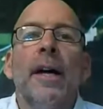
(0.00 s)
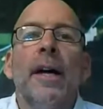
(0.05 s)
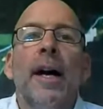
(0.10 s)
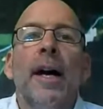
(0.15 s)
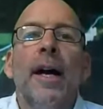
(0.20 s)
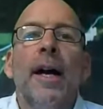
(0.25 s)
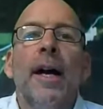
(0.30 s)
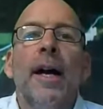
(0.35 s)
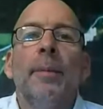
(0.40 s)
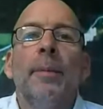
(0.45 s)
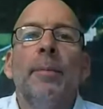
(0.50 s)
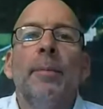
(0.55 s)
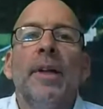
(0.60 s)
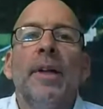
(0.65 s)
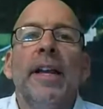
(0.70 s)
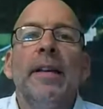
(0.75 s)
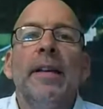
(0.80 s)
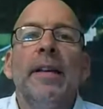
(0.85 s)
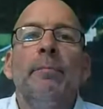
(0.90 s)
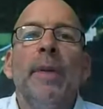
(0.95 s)
But
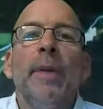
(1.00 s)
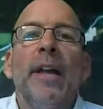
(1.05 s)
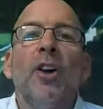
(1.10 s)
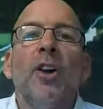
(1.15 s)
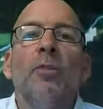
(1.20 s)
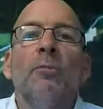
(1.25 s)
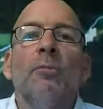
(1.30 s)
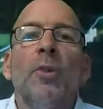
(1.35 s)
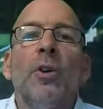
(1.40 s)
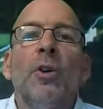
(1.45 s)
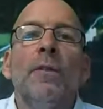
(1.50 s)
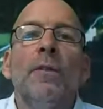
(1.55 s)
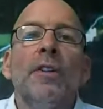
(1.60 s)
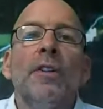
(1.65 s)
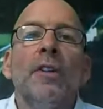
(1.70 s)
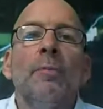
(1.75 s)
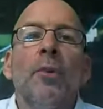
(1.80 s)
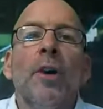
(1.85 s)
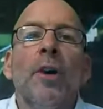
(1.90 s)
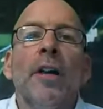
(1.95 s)
any bigger moves
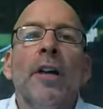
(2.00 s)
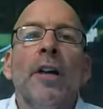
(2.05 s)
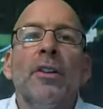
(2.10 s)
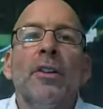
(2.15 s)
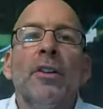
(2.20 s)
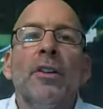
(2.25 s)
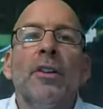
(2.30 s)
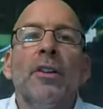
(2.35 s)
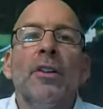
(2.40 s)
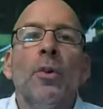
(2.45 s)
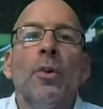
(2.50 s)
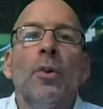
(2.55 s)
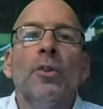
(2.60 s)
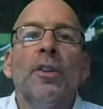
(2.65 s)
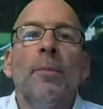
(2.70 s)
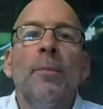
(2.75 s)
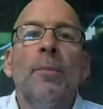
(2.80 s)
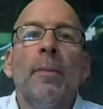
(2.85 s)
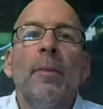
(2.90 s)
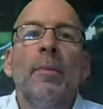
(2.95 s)
in the price of gold,
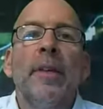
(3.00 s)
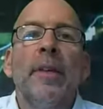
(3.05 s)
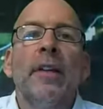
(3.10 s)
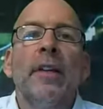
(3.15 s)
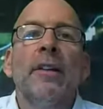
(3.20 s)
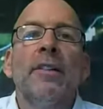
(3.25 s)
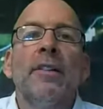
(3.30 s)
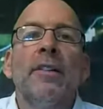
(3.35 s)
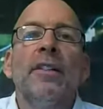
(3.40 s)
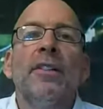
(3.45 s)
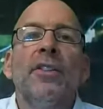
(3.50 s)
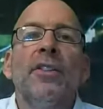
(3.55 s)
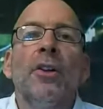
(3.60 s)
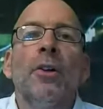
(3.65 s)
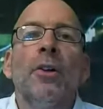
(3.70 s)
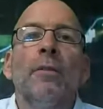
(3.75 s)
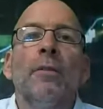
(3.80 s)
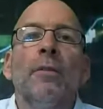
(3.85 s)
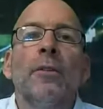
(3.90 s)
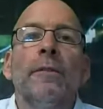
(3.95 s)
you're probably going to see
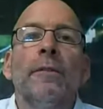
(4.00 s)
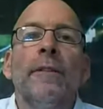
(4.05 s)
silver